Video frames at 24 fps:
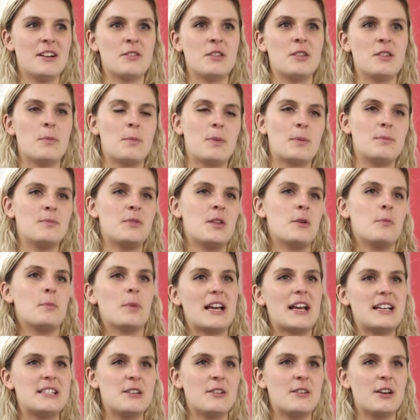the
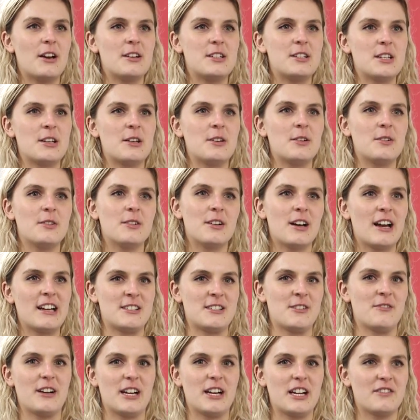place you go to as
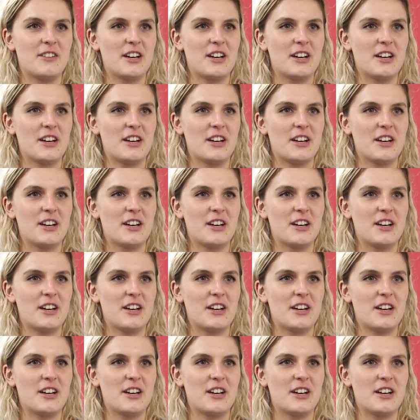your very